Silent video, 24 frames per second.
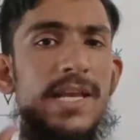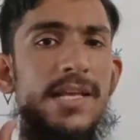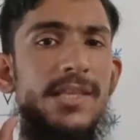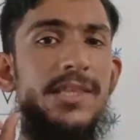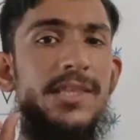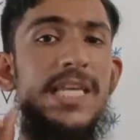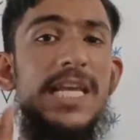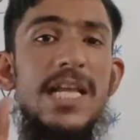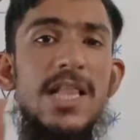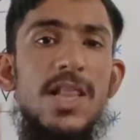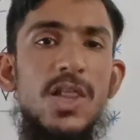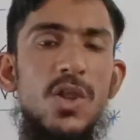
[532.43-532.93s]

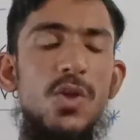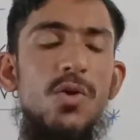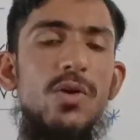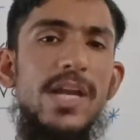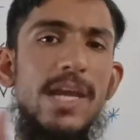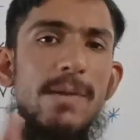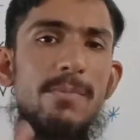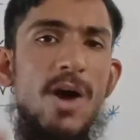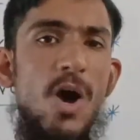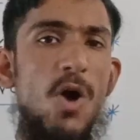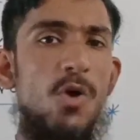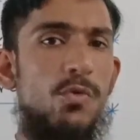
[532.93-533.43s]
They look
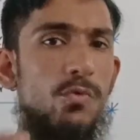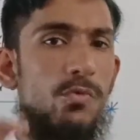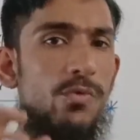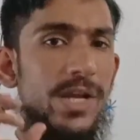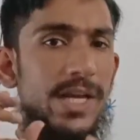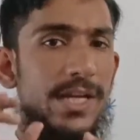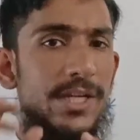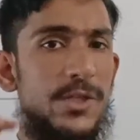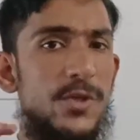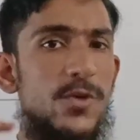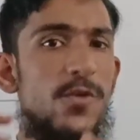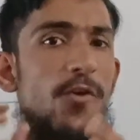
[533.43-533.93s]
about
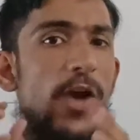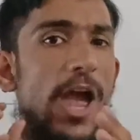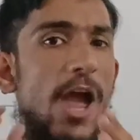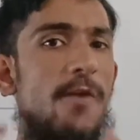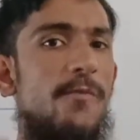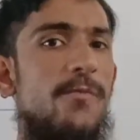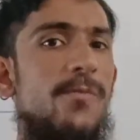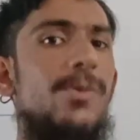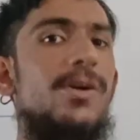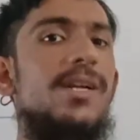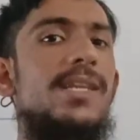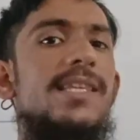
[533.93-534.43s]
where you
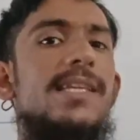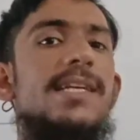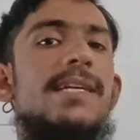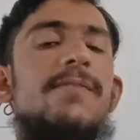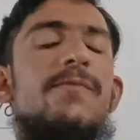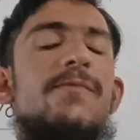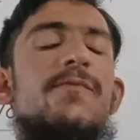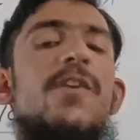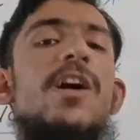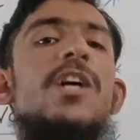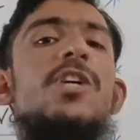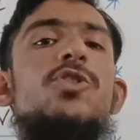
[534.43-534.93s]
have put the
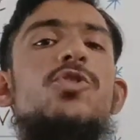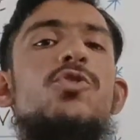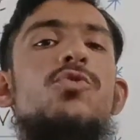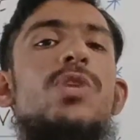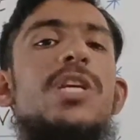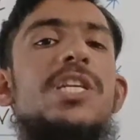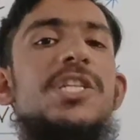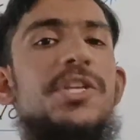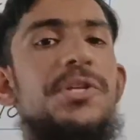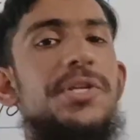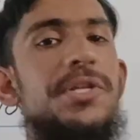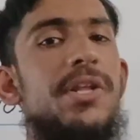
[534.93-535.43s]

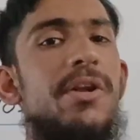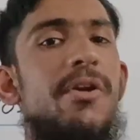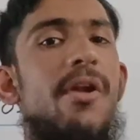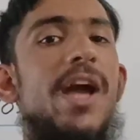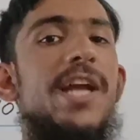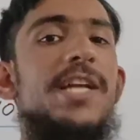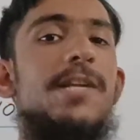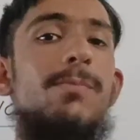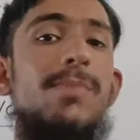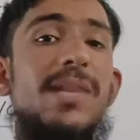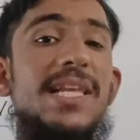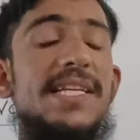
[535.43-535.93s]
punctuation in the
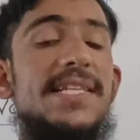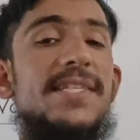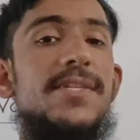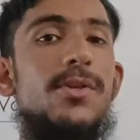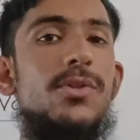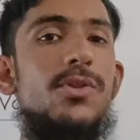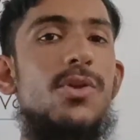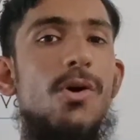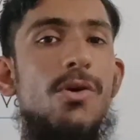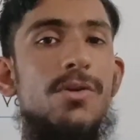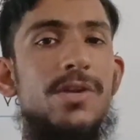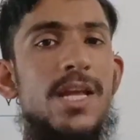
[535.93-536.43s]
right place or
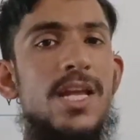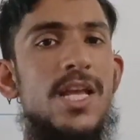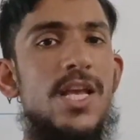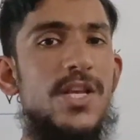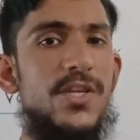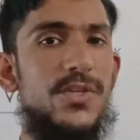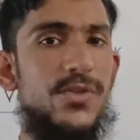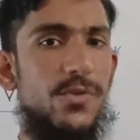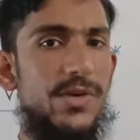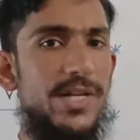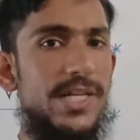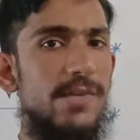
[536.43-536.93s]
not.
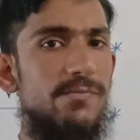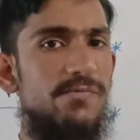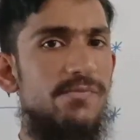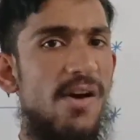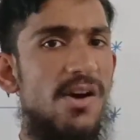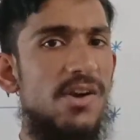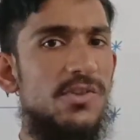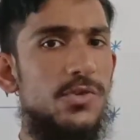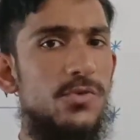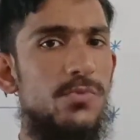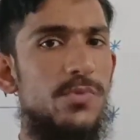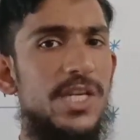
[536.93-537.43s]
So in the
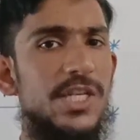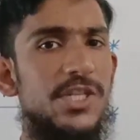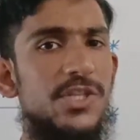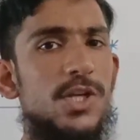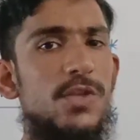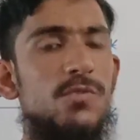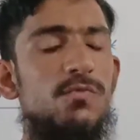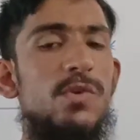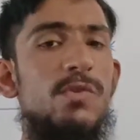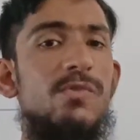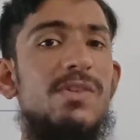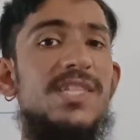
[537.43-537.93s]

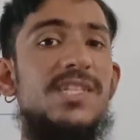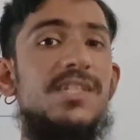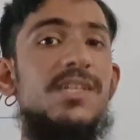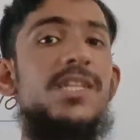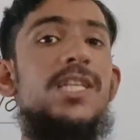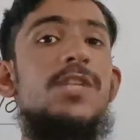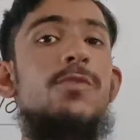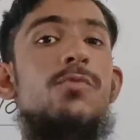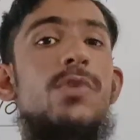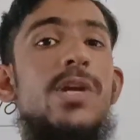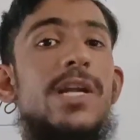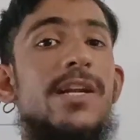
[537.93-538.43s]
punctuation we will
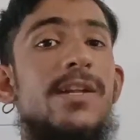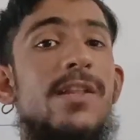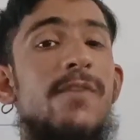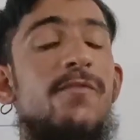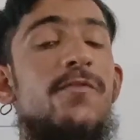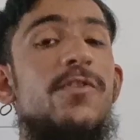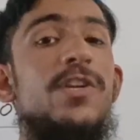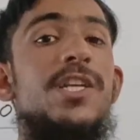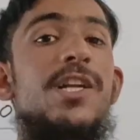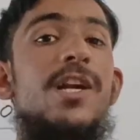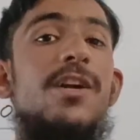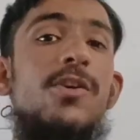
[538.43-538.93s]
study where the
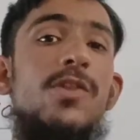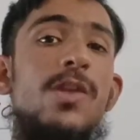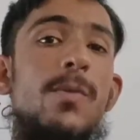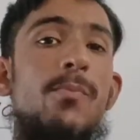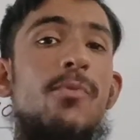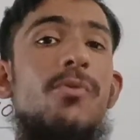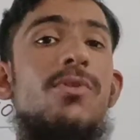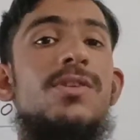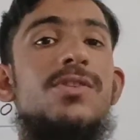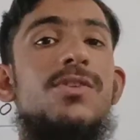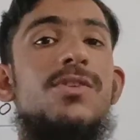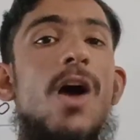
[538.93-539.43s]
period or the
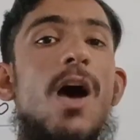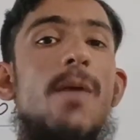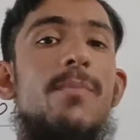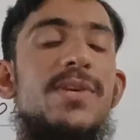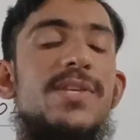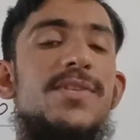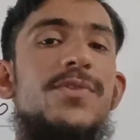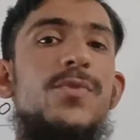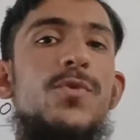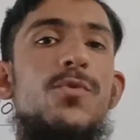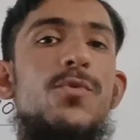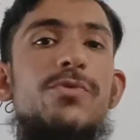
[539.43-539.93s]
full stop is
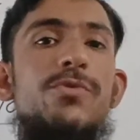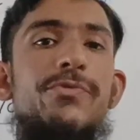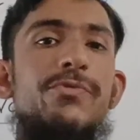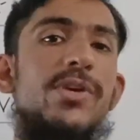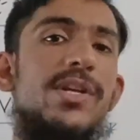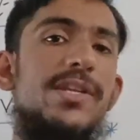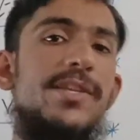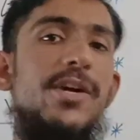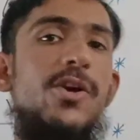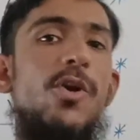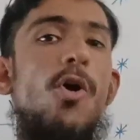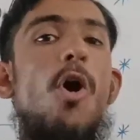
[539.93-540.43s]
used,
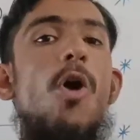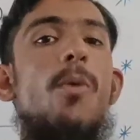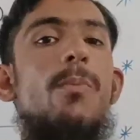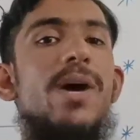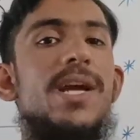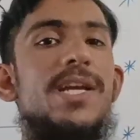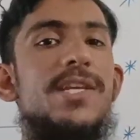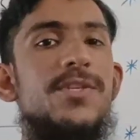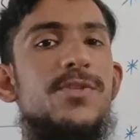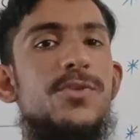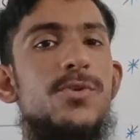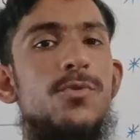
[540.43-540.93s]
where the
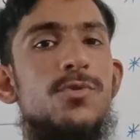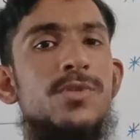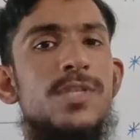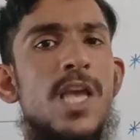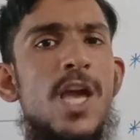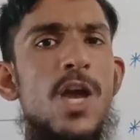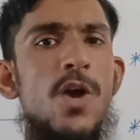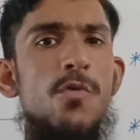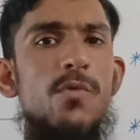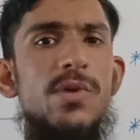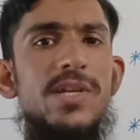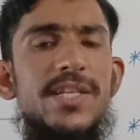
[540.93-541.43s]
comma is used,
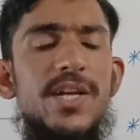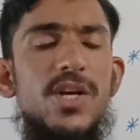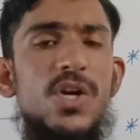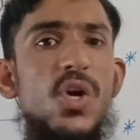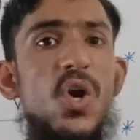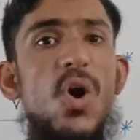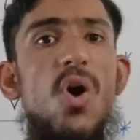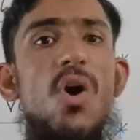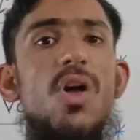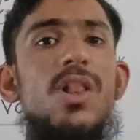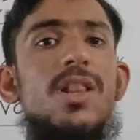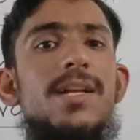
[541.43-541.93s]
where the
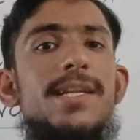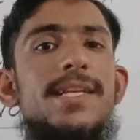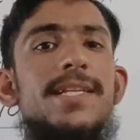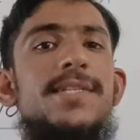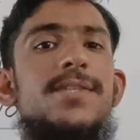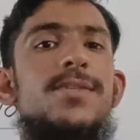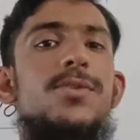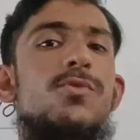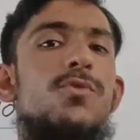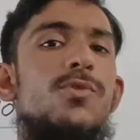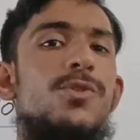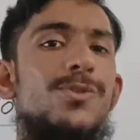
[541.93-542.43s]
colon
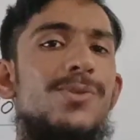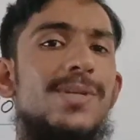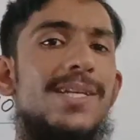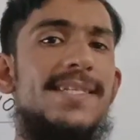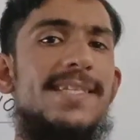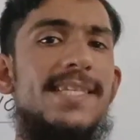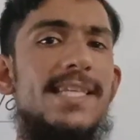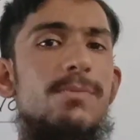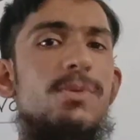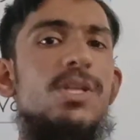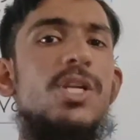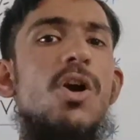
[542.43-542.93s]
is used, where the
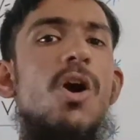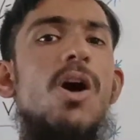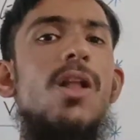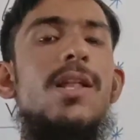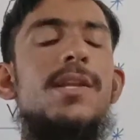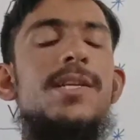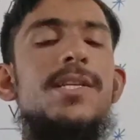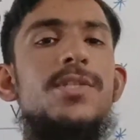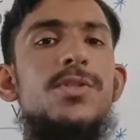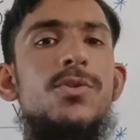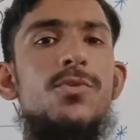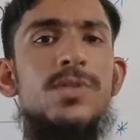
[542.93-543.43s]

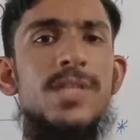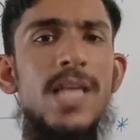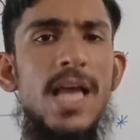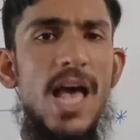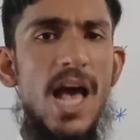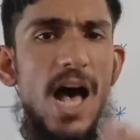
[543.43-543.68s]
semicolon is used.